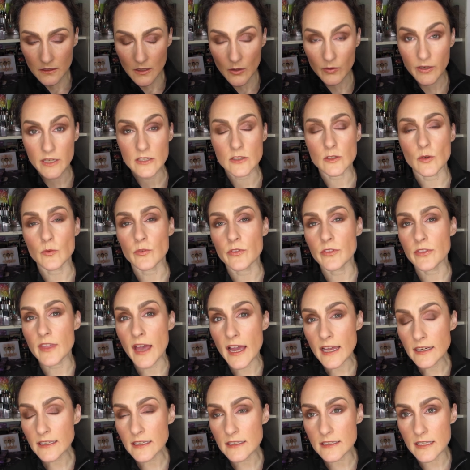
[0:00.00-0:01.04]
Okay, so
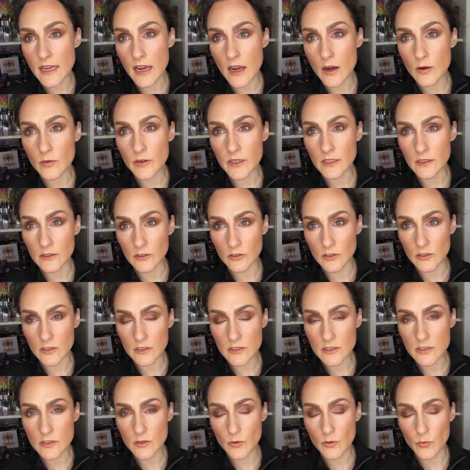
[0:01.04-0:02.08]
that is how it
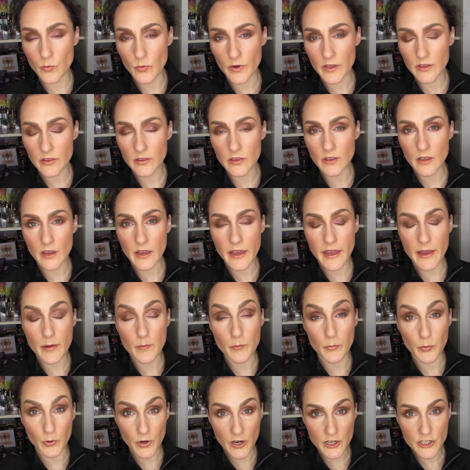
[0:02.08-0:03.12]
looks with
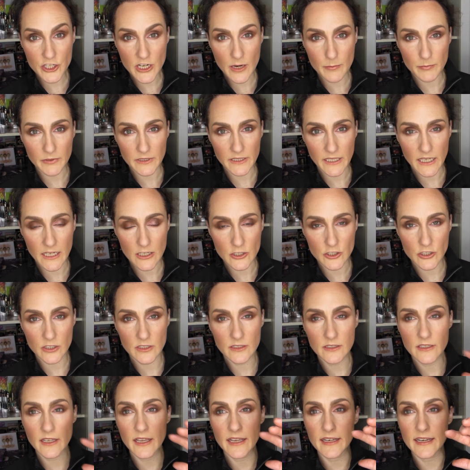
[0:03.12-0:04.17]
brush
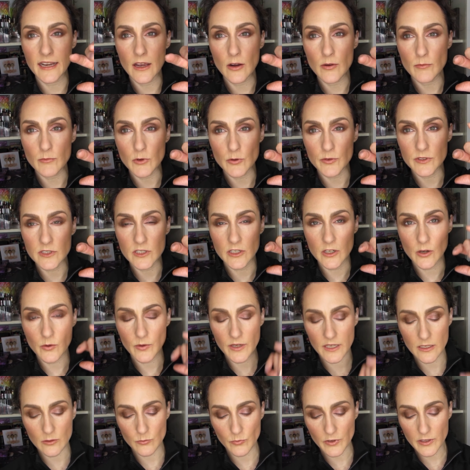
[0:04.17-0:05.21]
application. And now I'm going to go
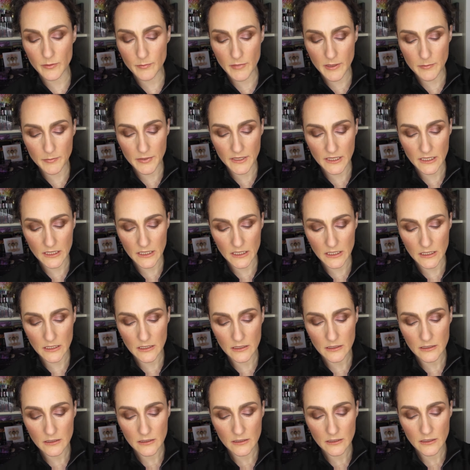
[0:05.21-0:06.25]
in with my pinky
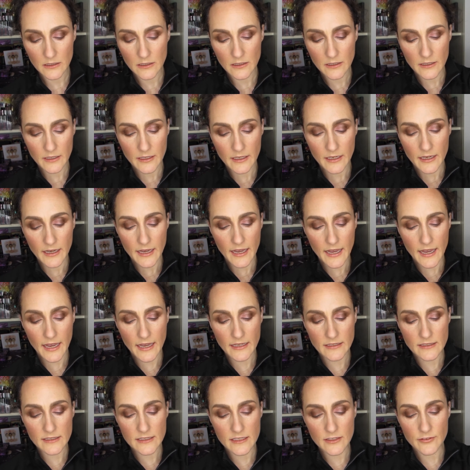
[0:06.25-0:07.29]

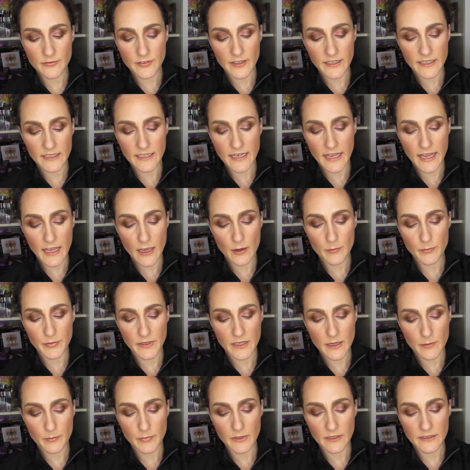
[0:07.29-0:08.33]
and see if I can amp it
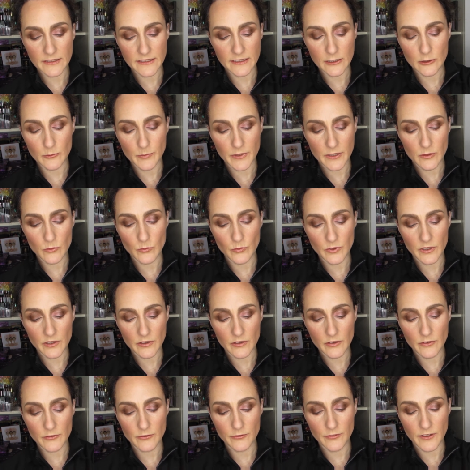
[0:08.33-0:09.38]
up a little bit
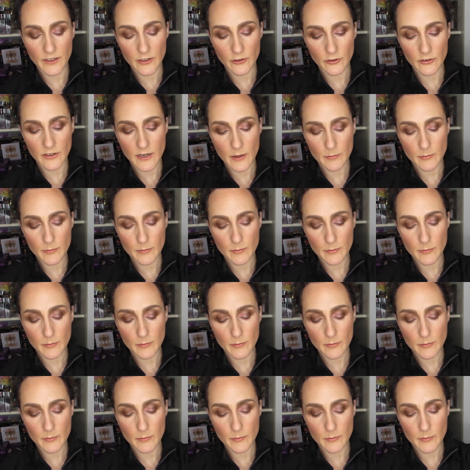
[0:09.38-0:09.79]
with finger